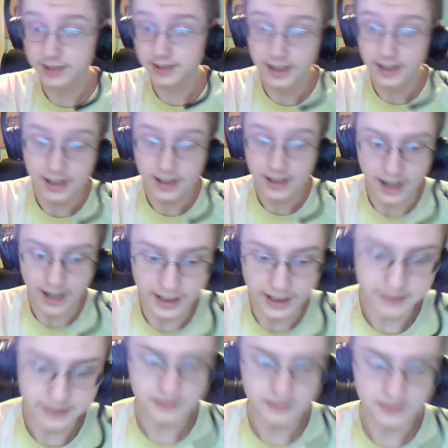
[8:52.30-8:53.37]
I
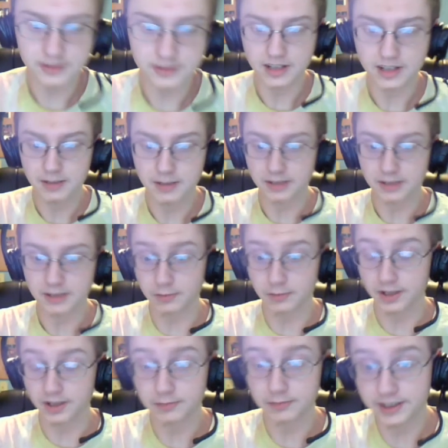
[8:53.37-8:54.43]
just thought about the
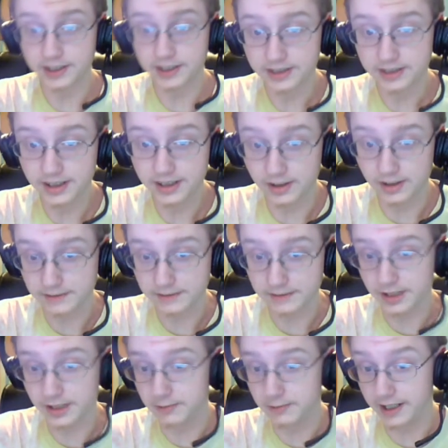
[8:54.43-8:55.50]
Predaplant thing off the top of my
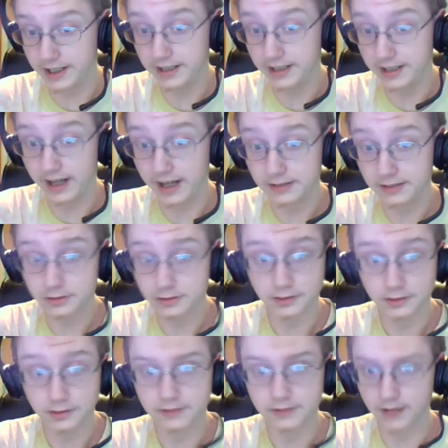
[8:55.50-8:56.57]
head. I totally
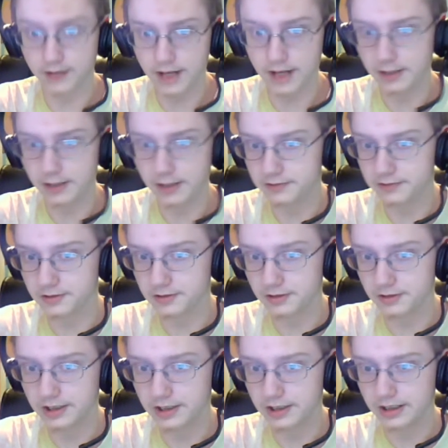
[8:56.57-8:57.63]
forgot about it for
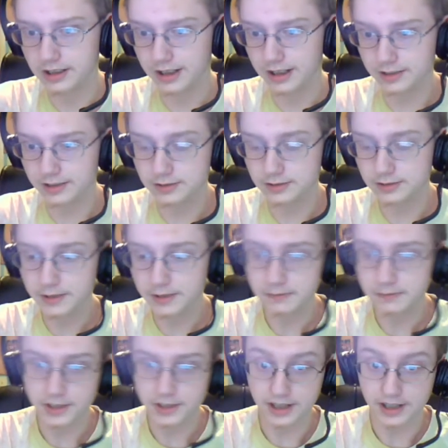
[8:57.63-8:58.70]
a little bit, but
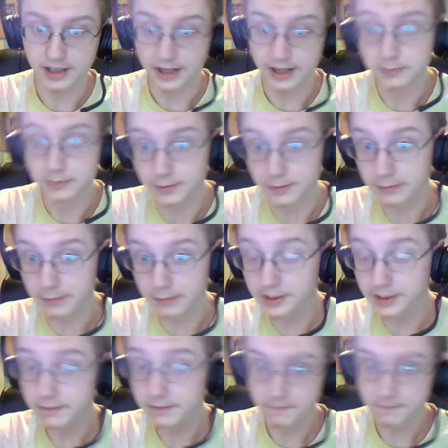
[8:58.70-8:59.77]
I remembered it.
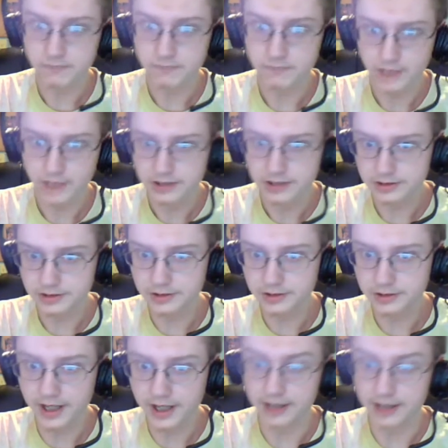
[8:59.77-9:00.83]
So yeah,
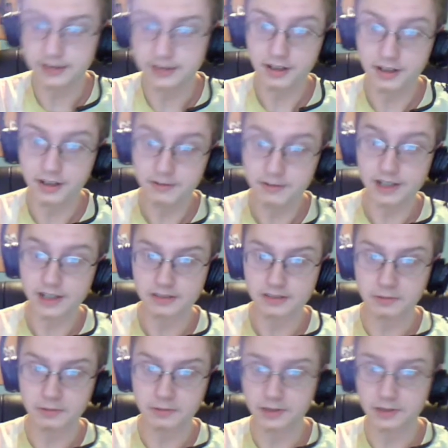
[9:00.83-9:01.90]
if you guys come up with a
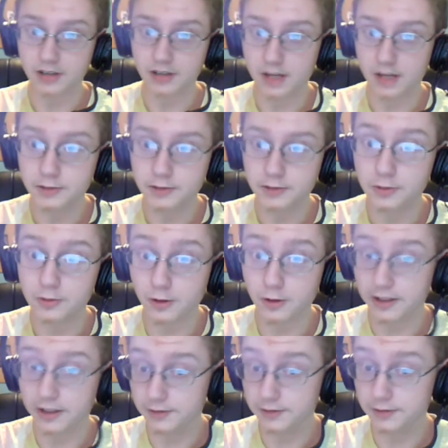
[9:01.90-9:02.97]
combo, or if you
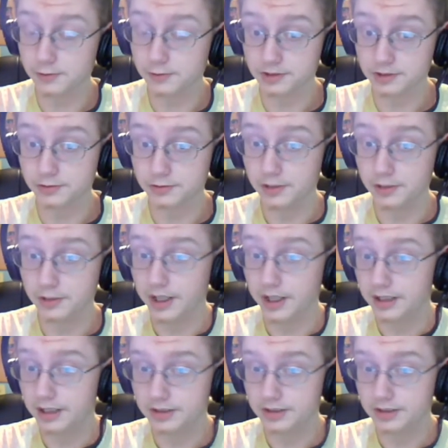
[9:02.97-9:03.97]
want to just